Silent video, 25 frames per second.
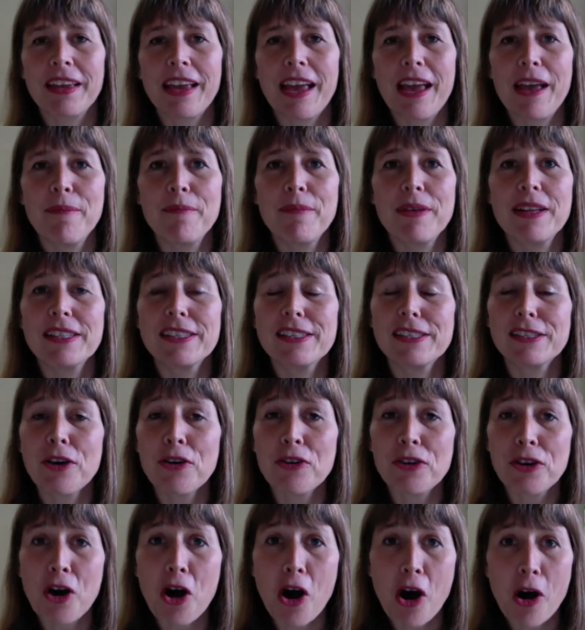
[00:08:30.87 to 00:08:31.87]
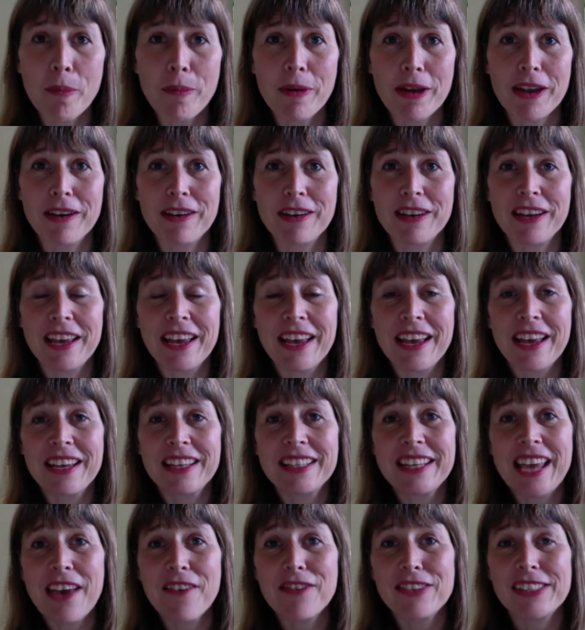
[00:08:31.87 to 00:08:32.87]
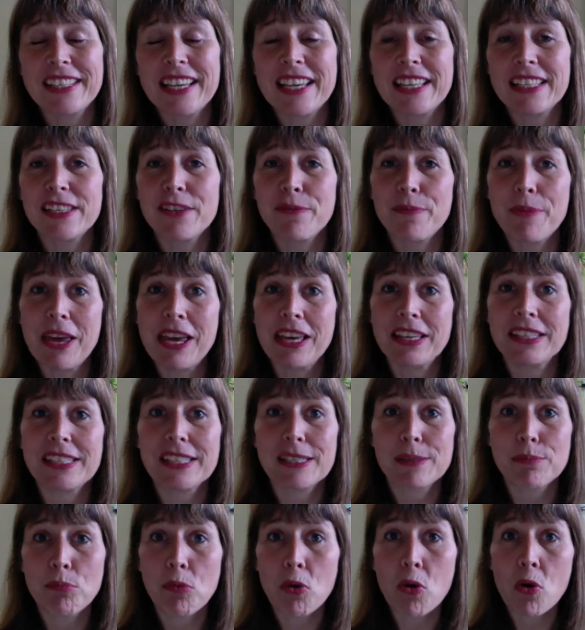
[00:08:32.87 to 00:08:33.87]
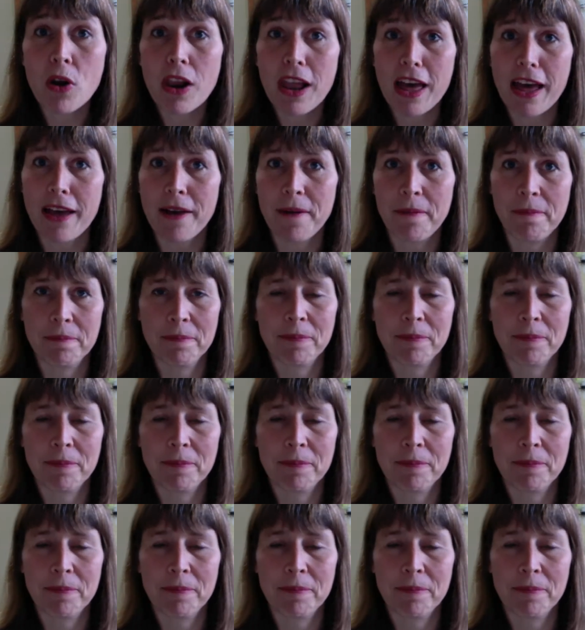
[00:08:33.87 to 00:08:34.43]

It's so common to have a sense of being smaller.